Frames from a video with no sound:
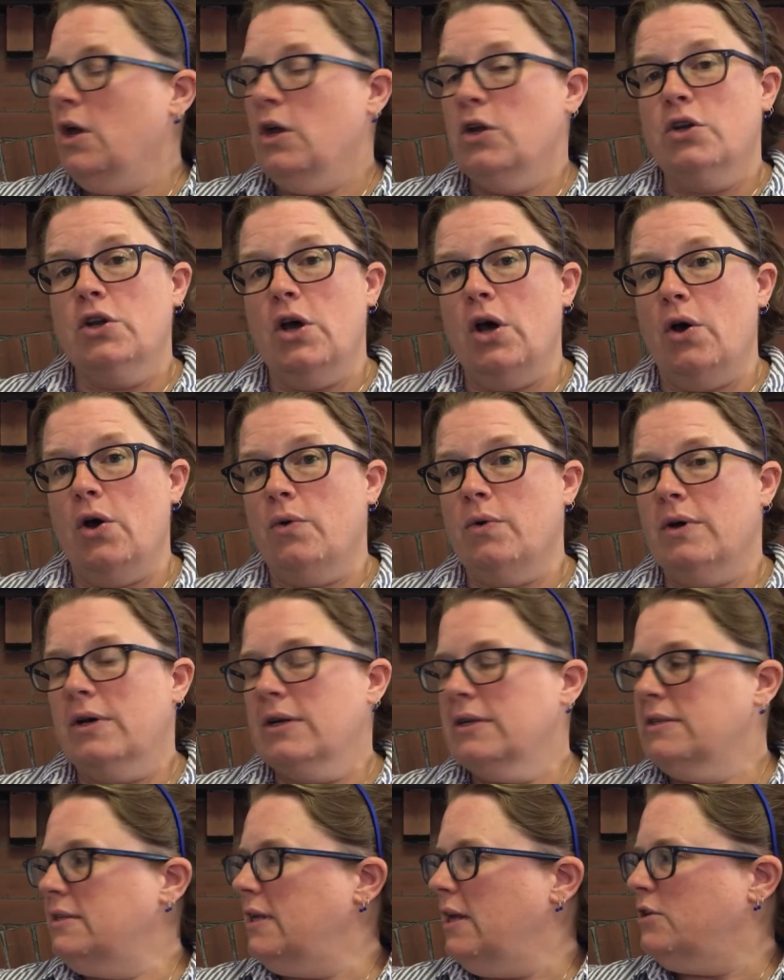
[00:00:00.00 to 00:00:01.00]
"No,"
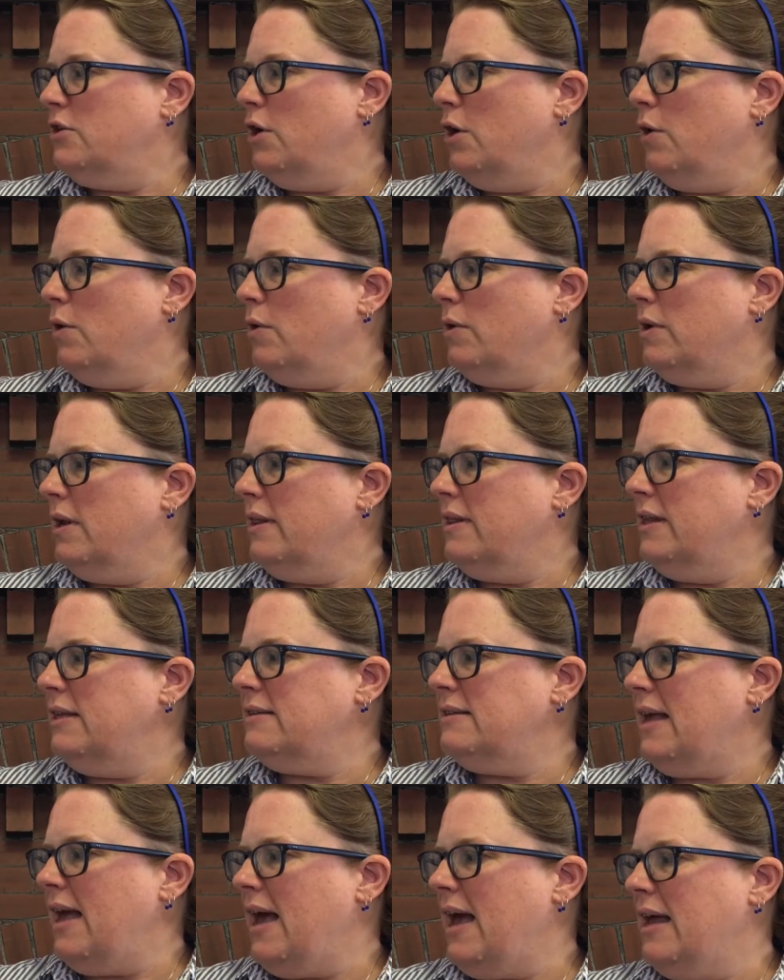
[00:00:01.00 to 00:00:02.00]
said Toad.
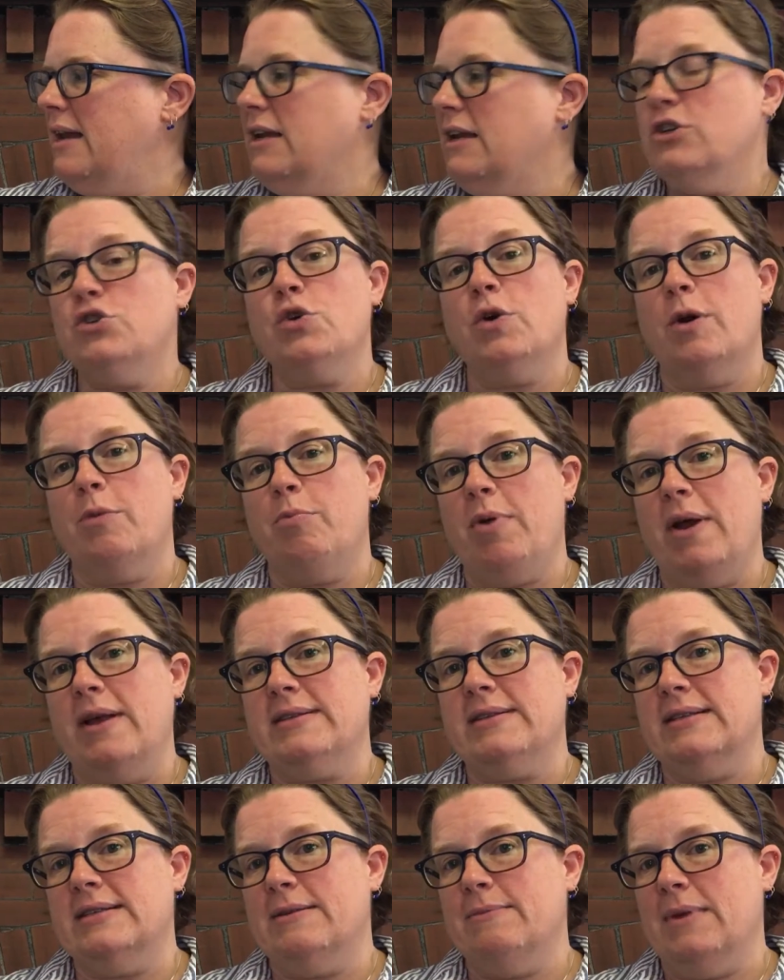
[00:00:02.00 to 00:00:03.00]
"This hat is your
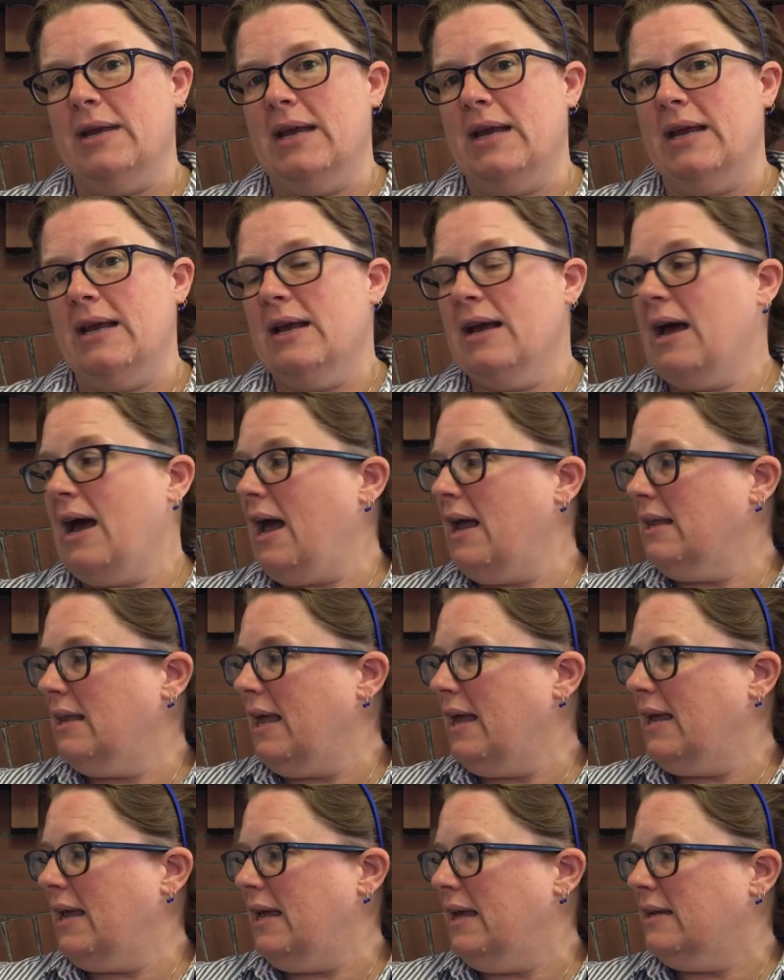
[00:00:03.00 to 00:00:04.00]
present to me. I
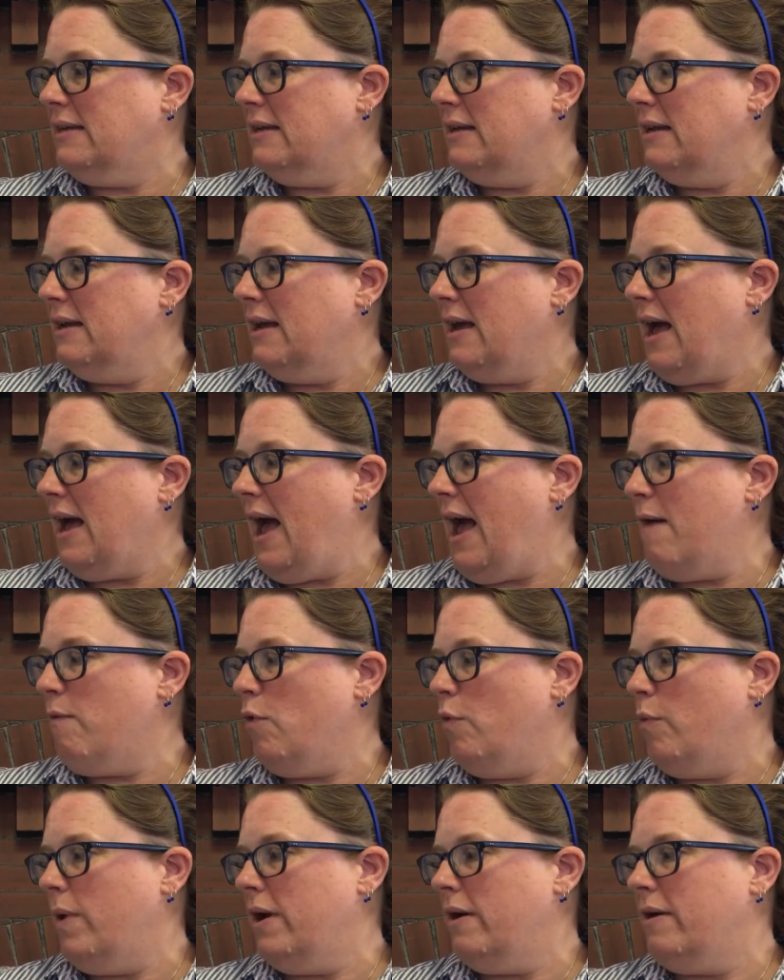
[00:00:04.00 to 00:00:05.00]
like it. I will
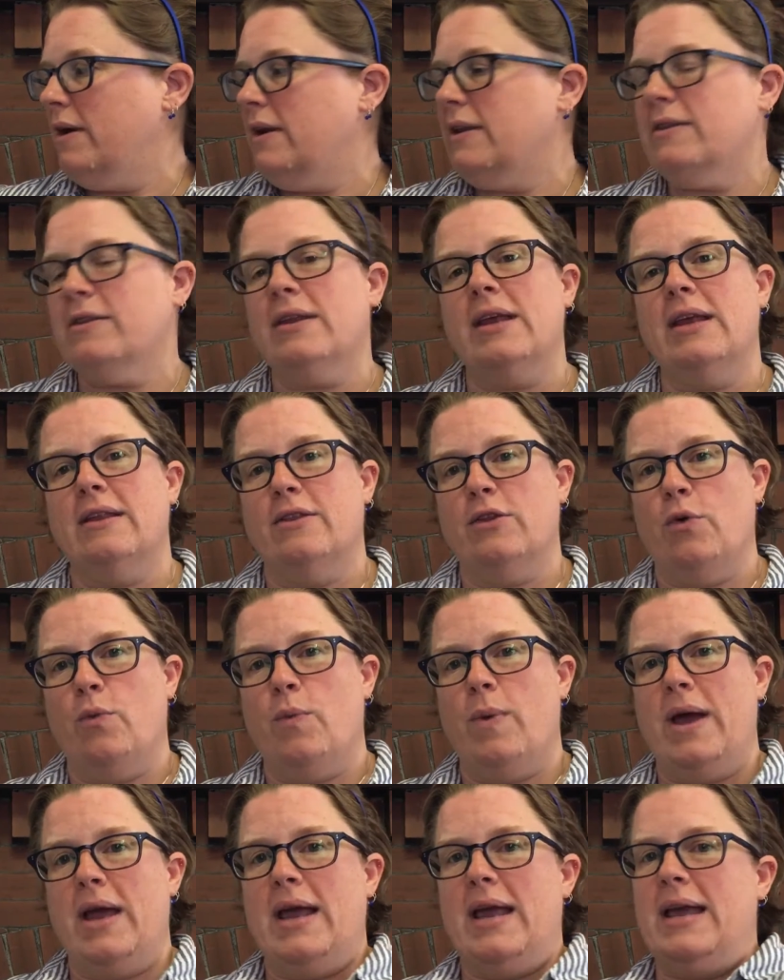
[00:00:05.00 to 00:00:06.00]
wear it the
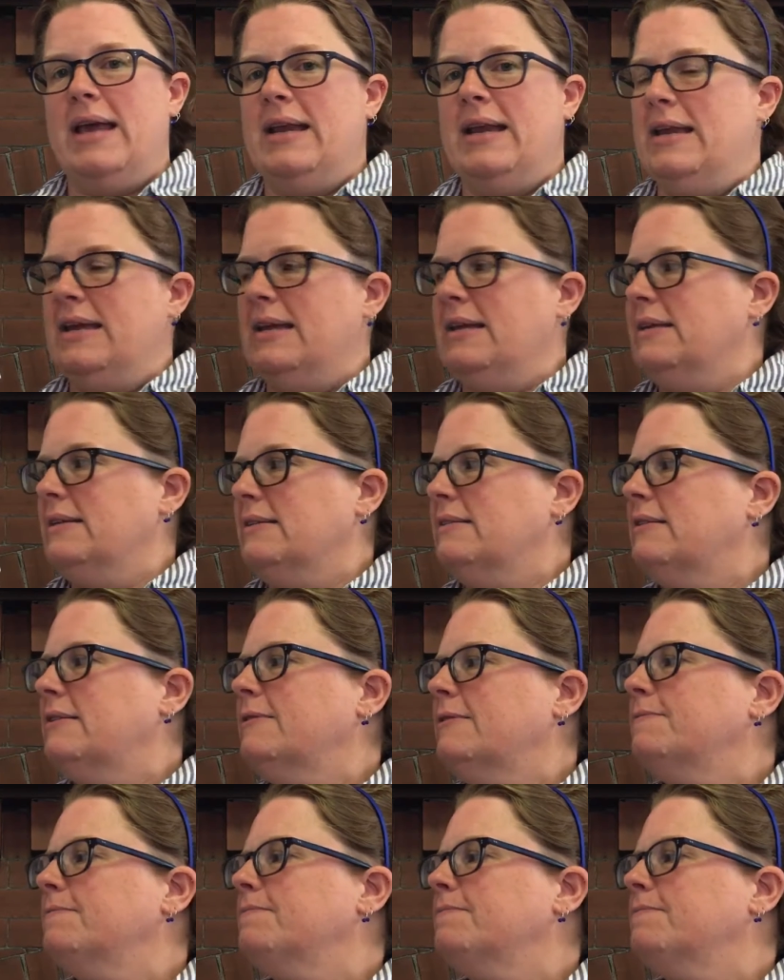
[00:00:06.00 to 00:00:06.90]
way it is."